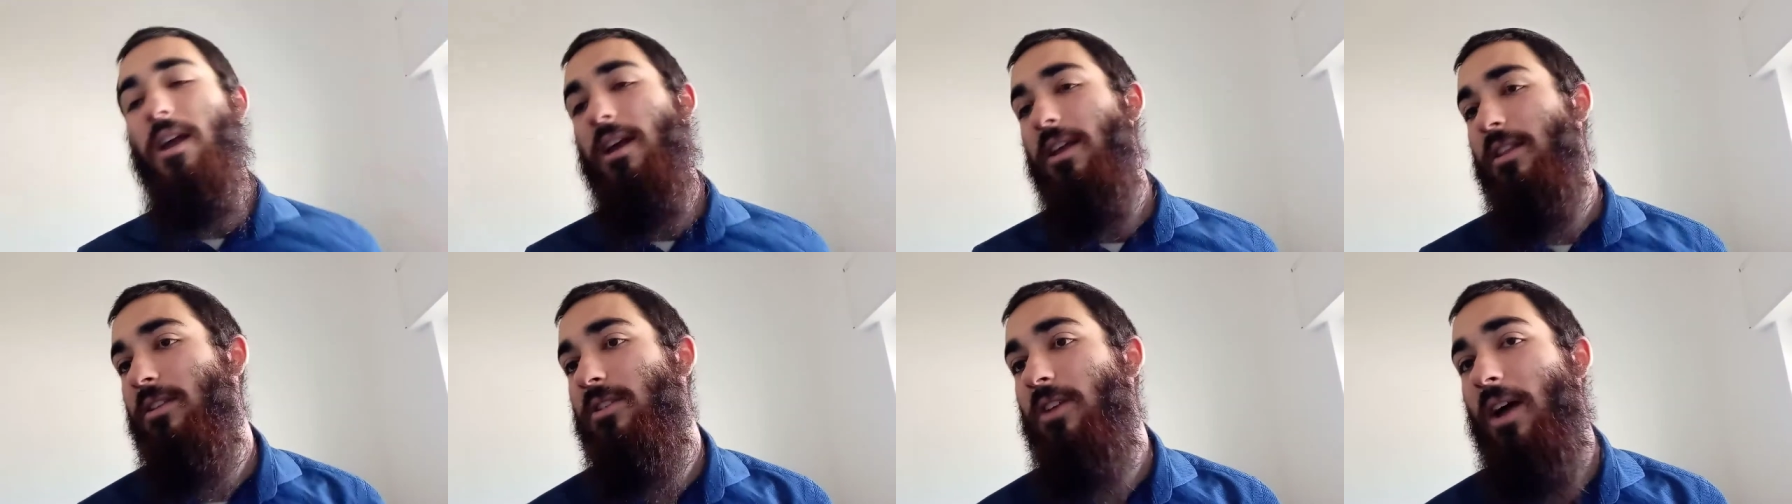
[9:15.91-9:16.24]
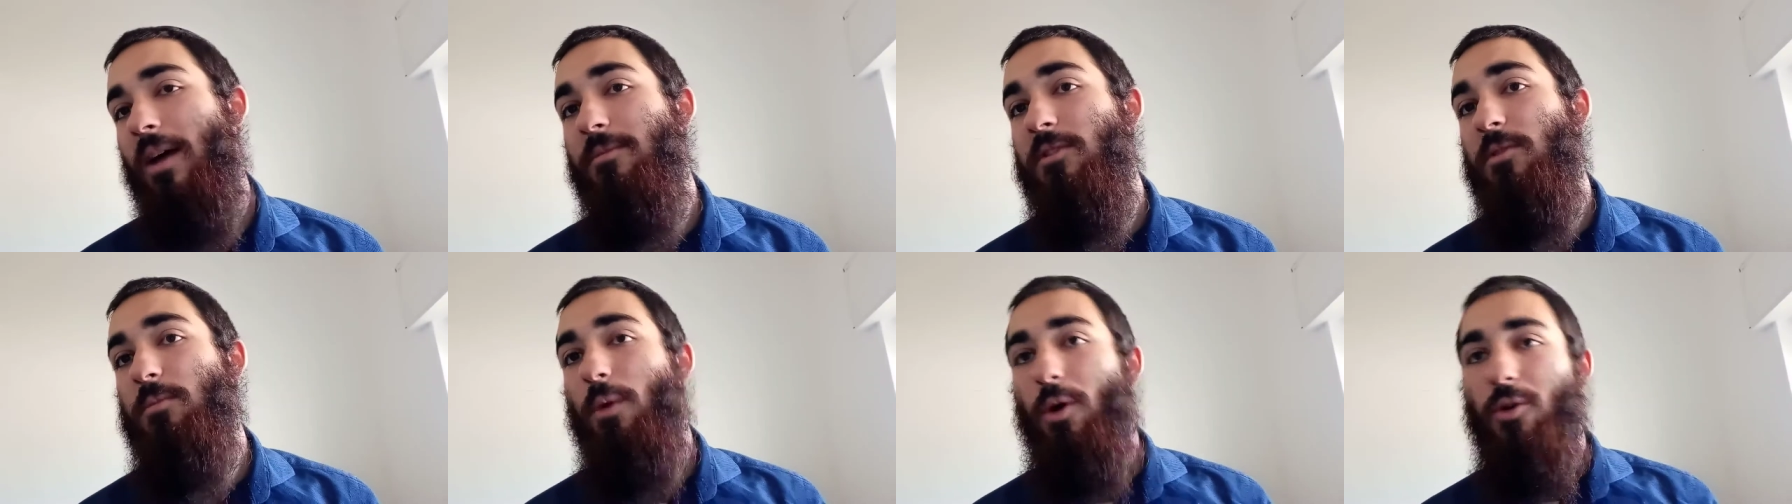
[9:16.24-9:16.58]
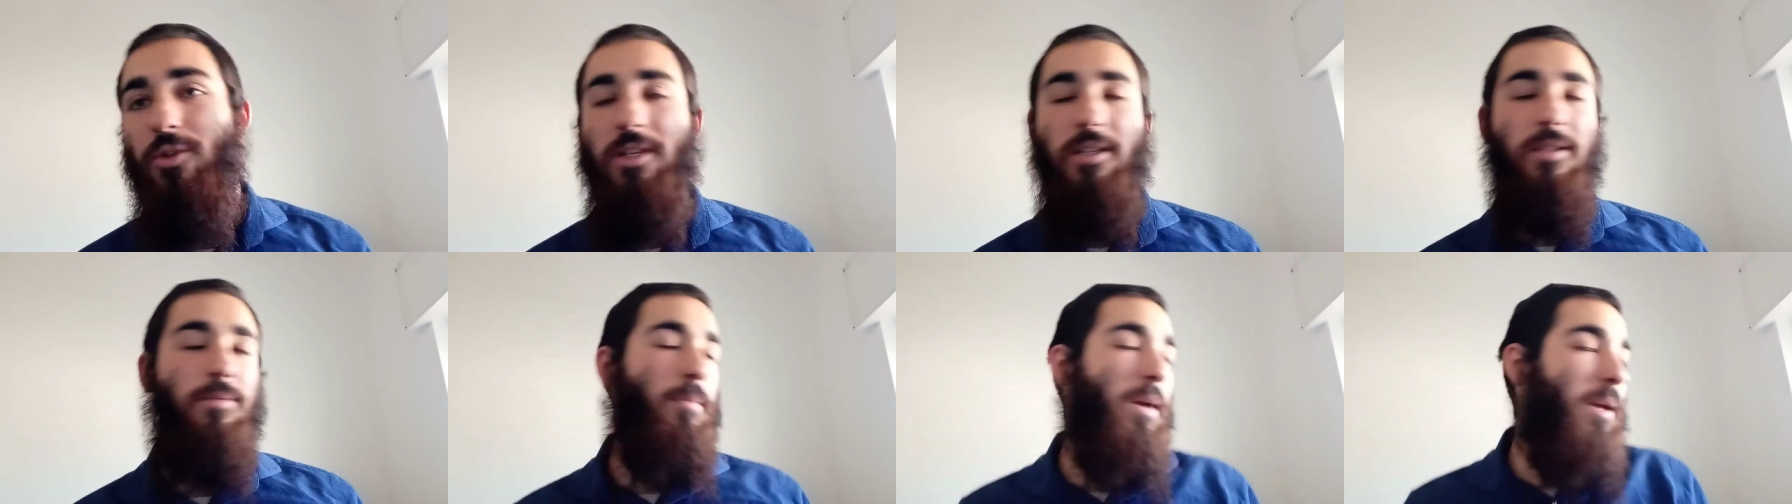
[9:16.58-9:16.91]
In the times of
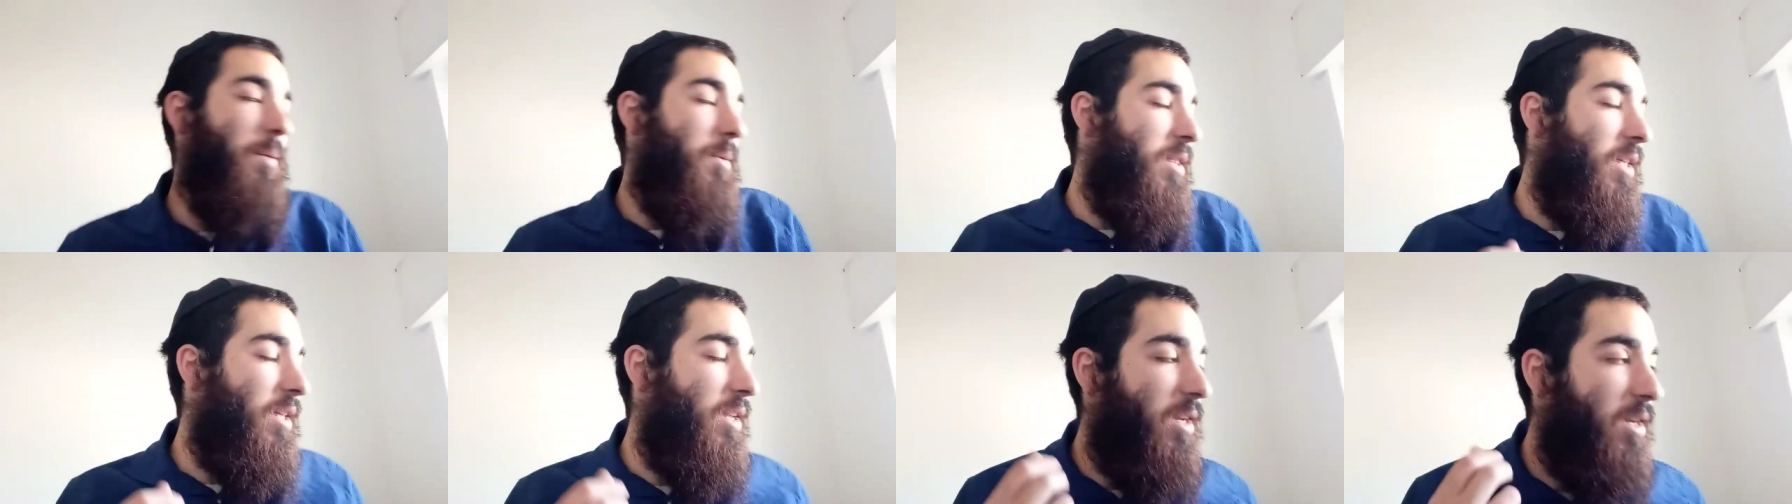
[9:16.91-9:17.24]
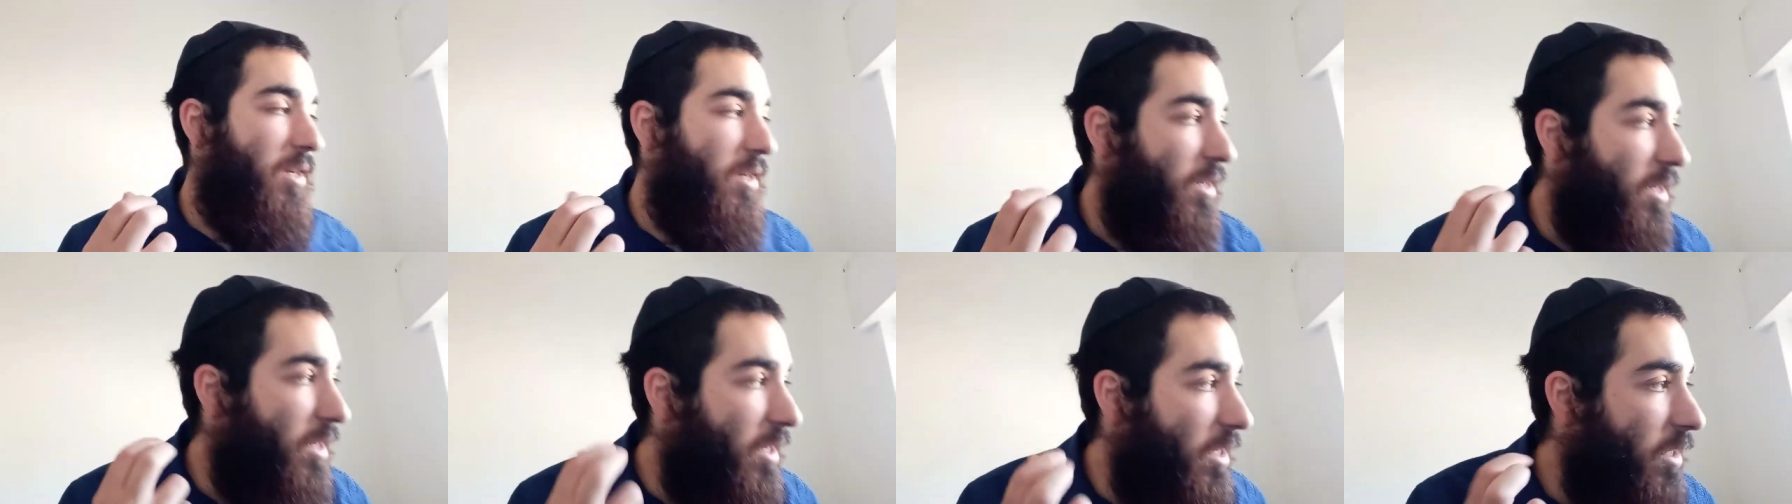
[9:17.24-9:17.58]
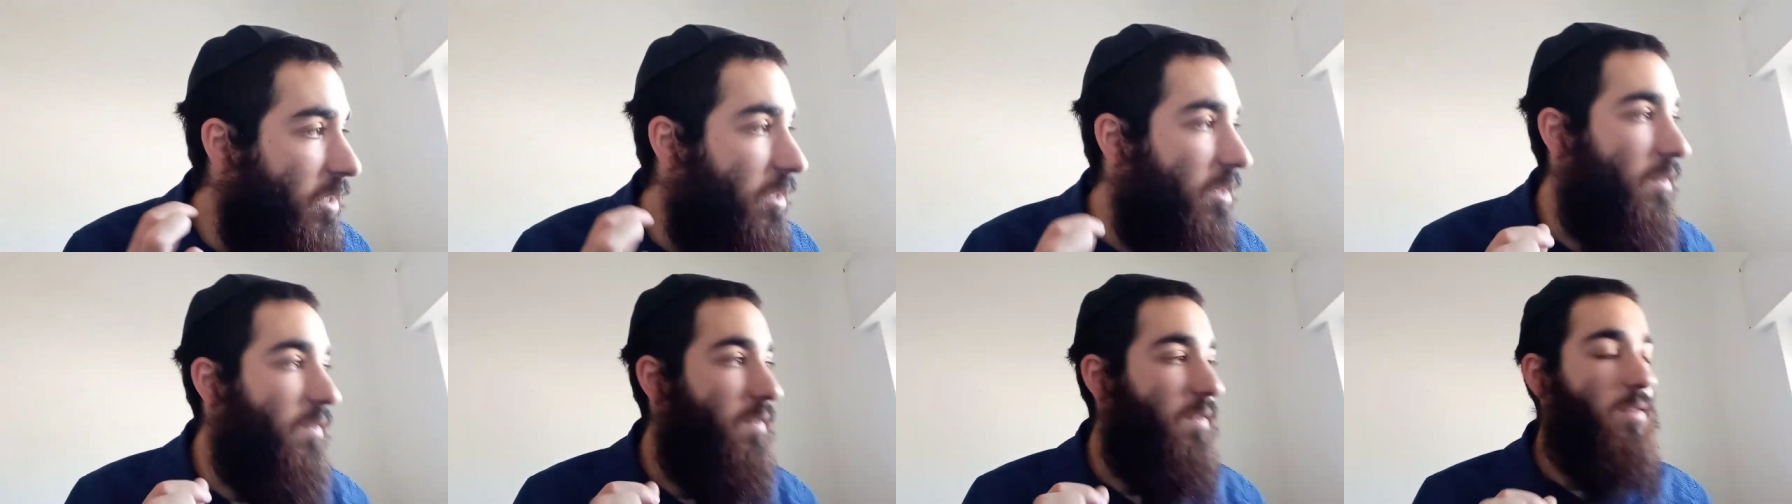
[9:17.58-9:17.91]
Moses, maybe they didn't
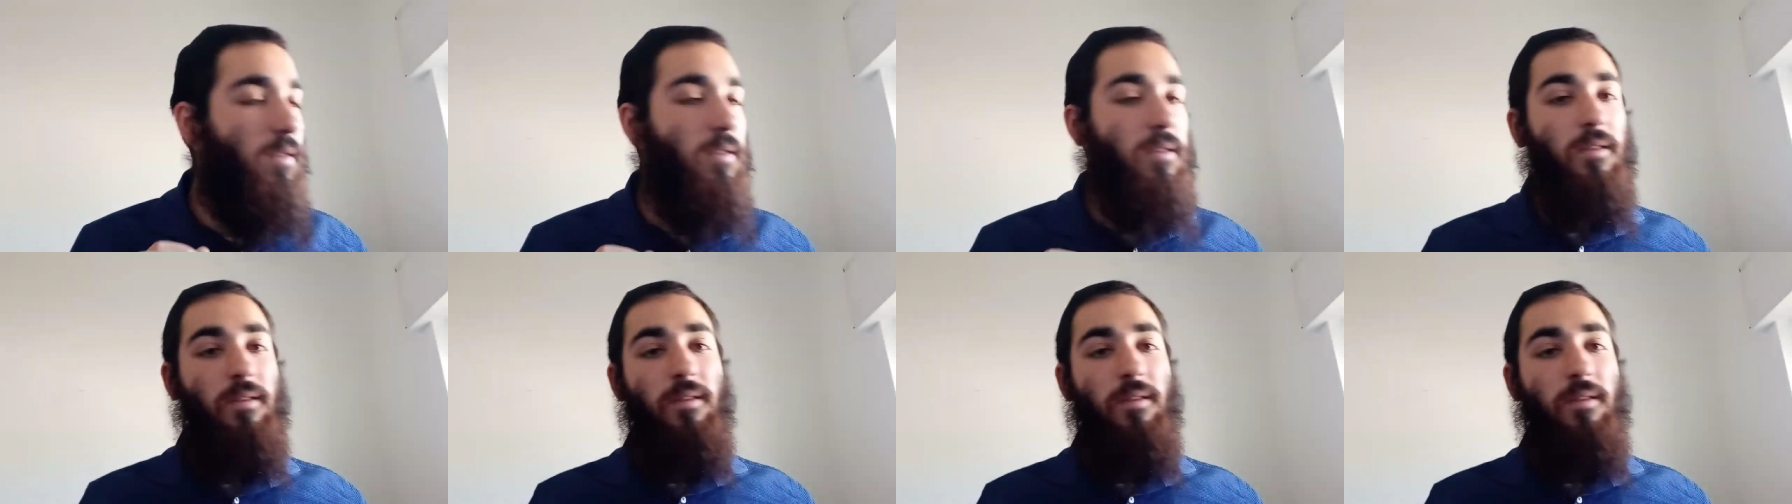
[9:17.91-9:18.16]
need